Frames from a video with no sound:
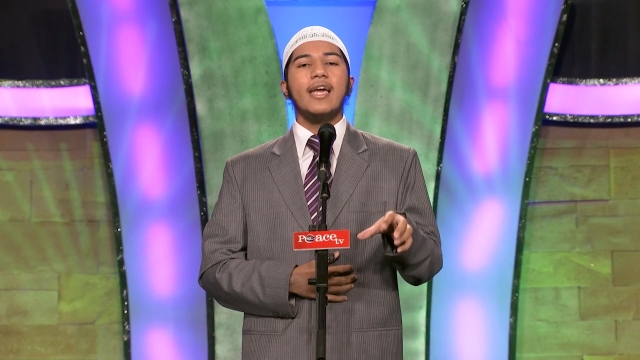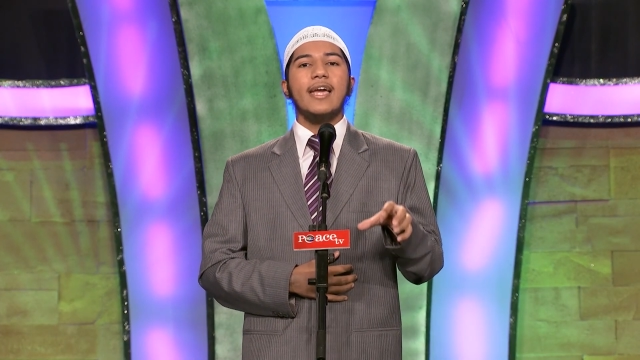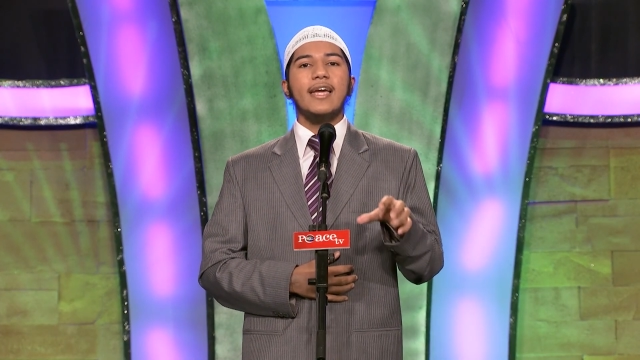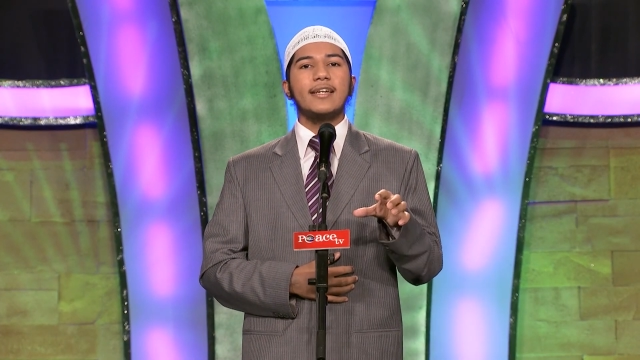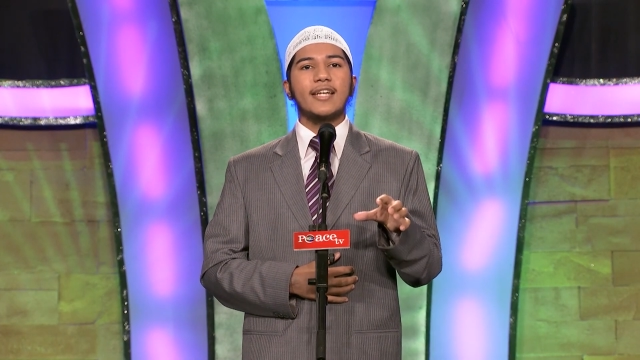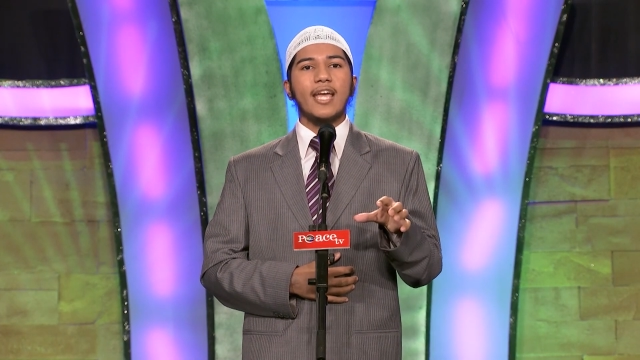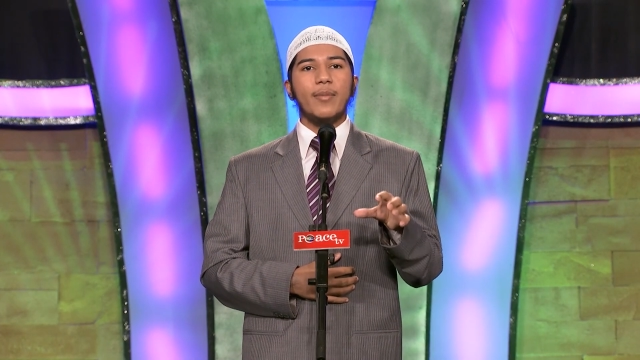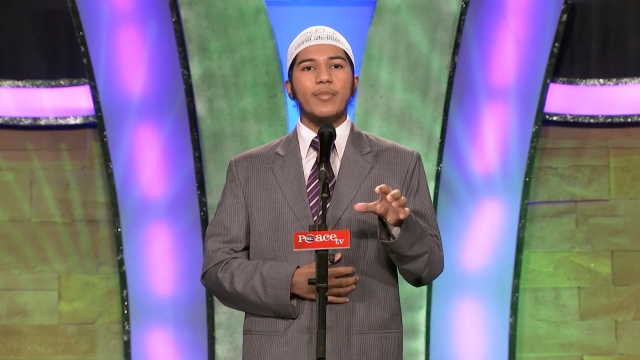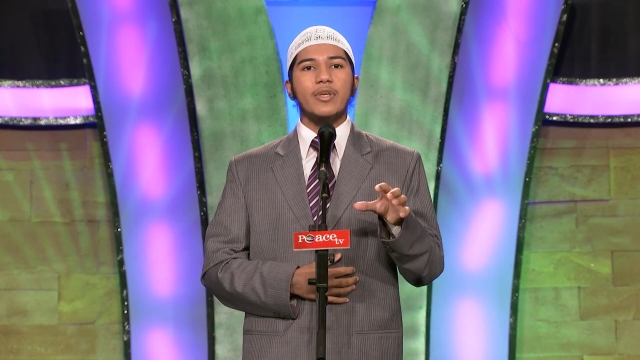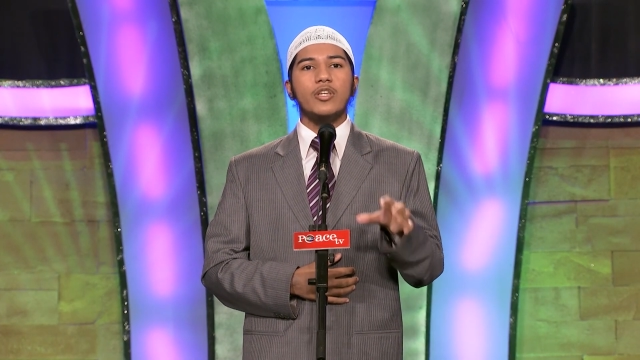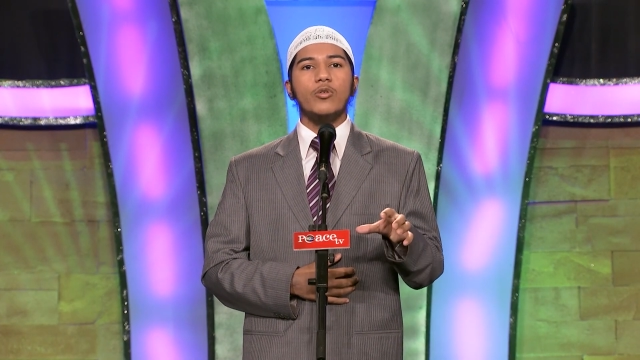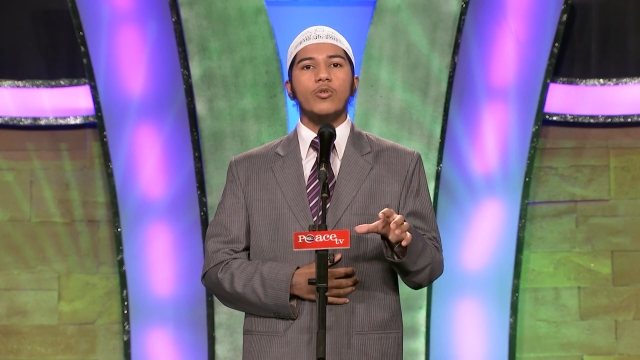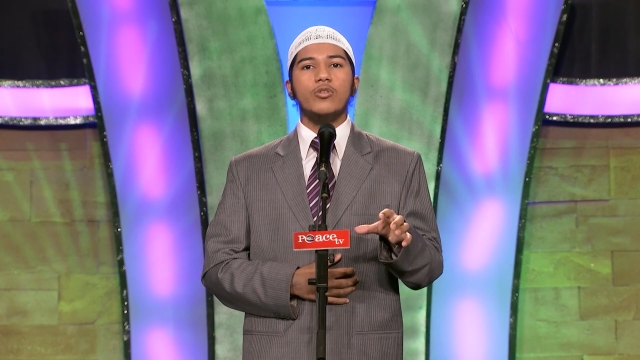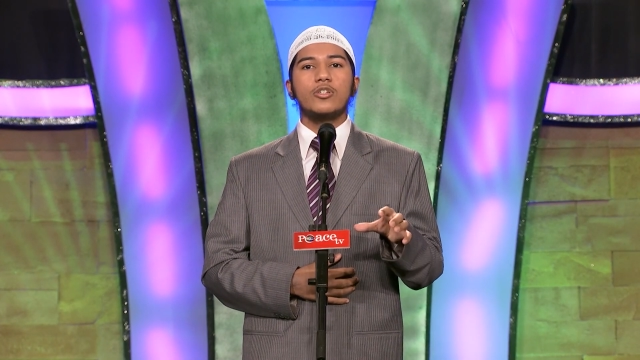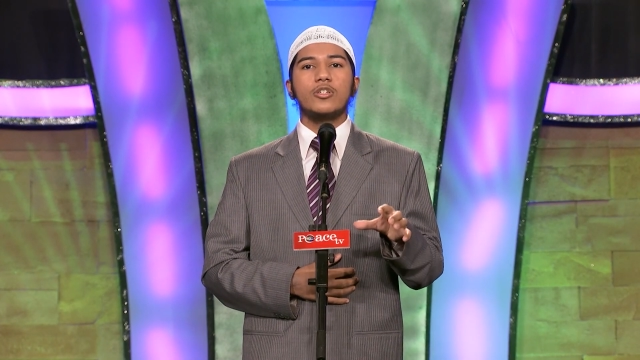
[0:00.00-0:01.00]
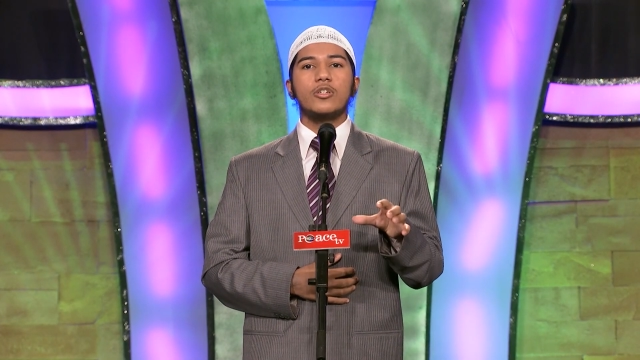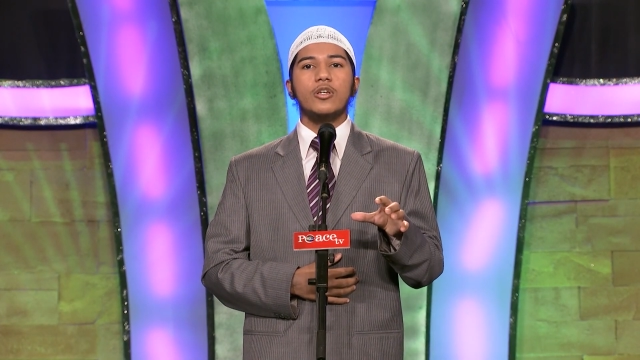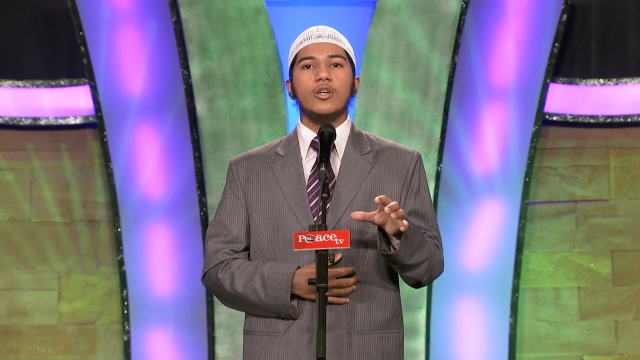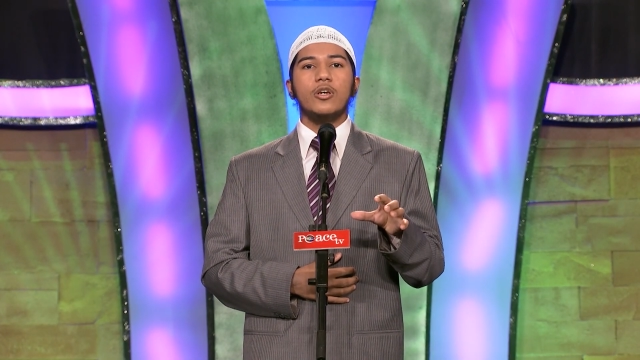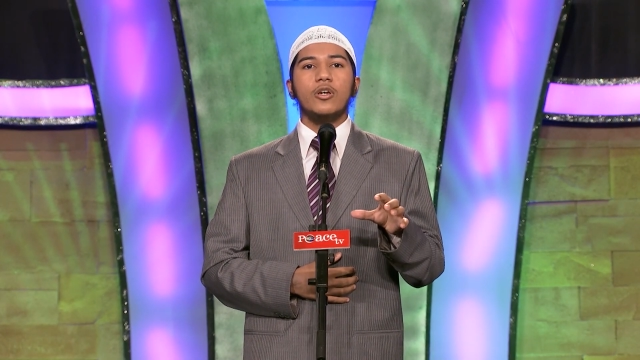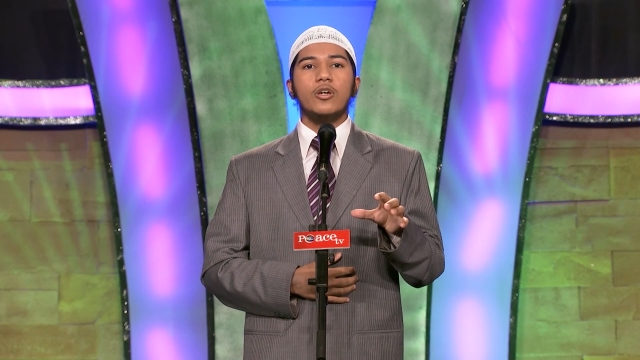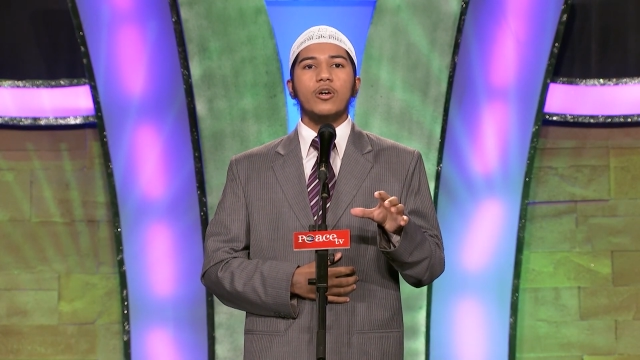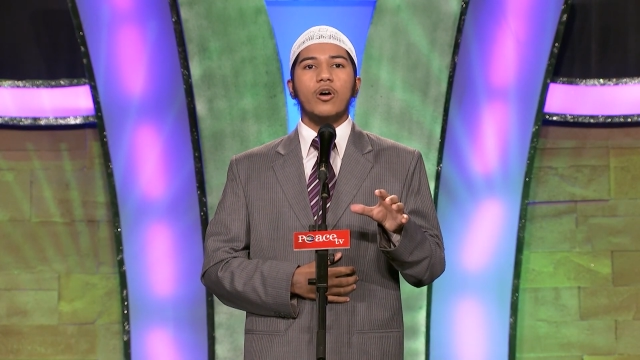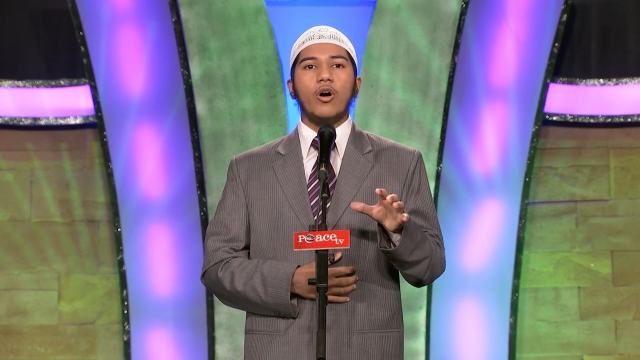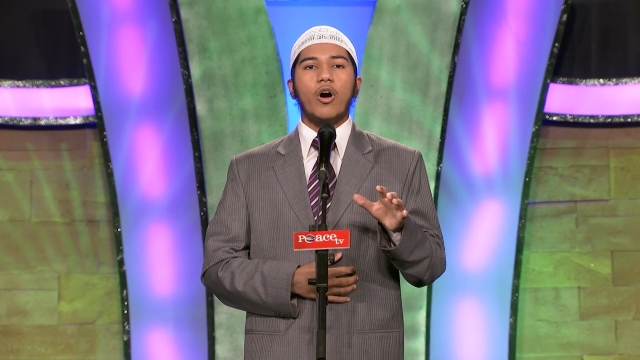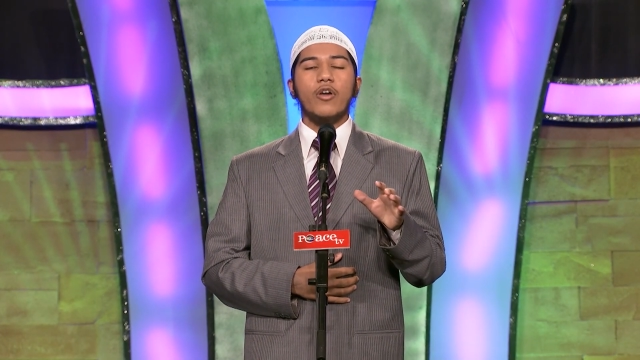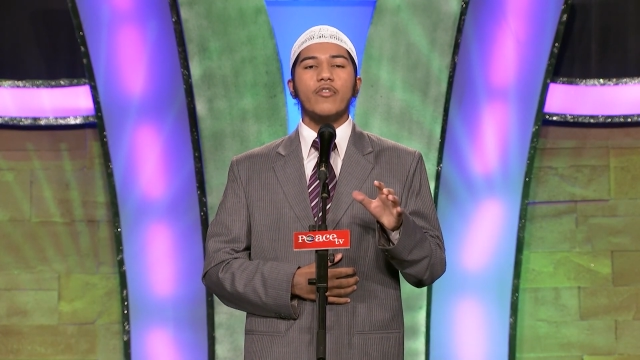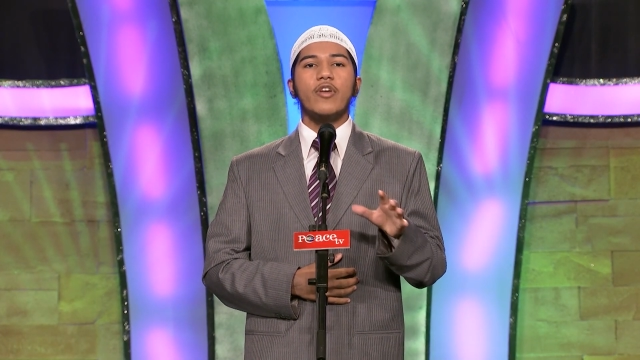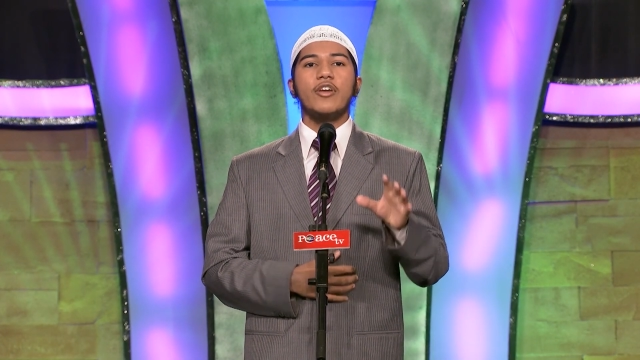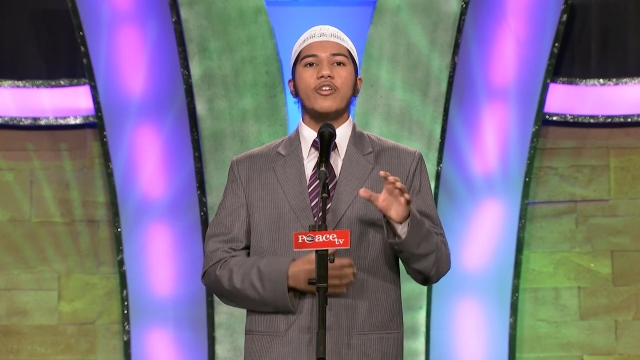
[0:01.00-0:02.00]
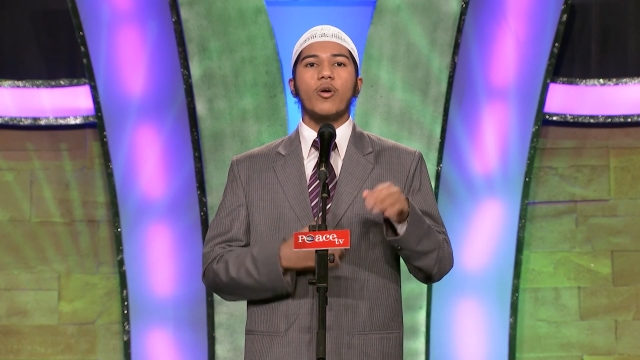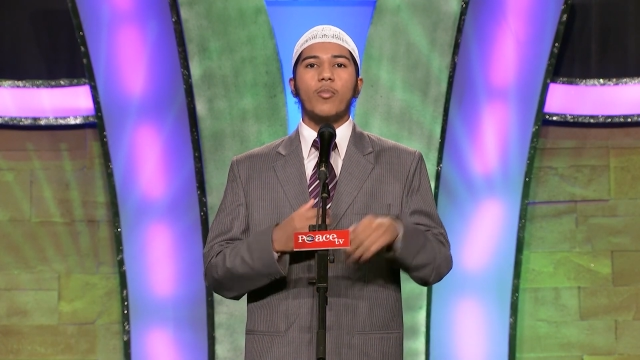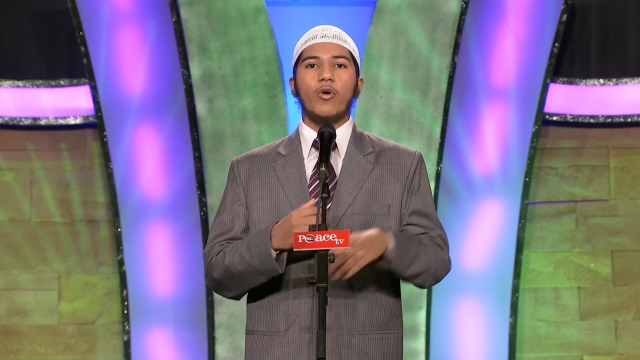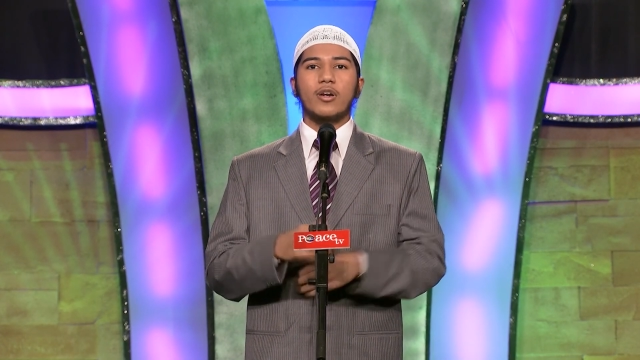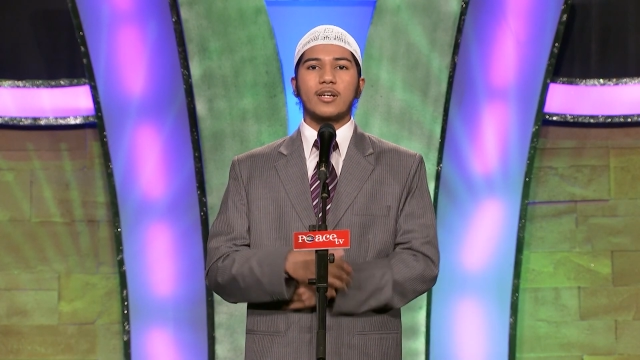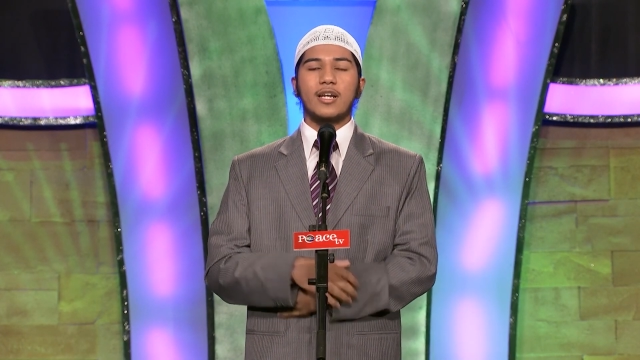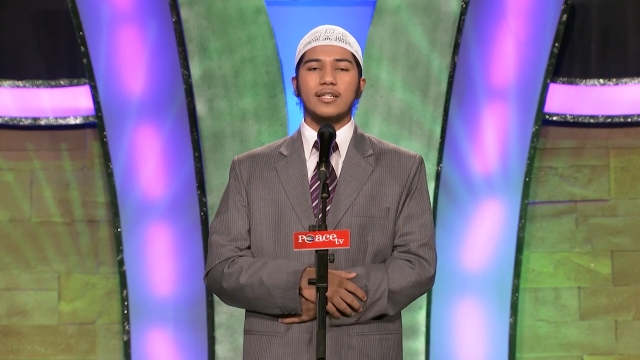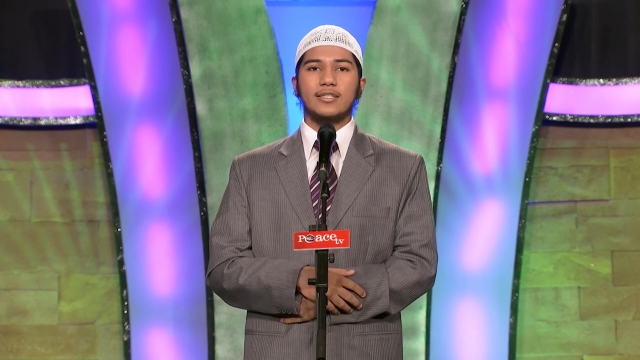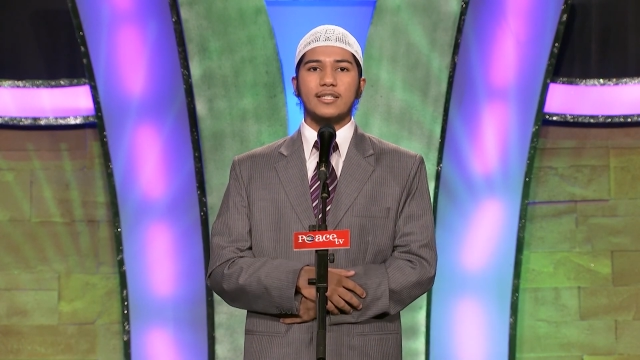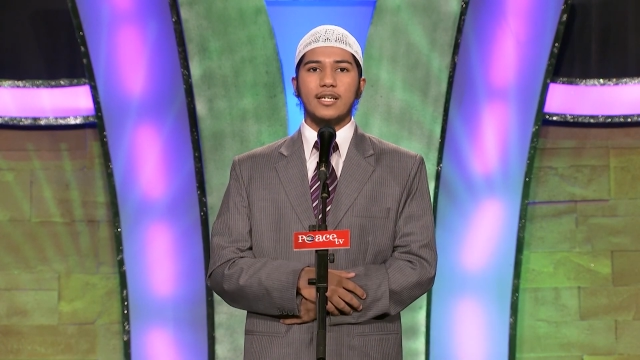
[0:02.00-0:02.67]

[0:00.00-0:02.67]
it can be used on radio broadcast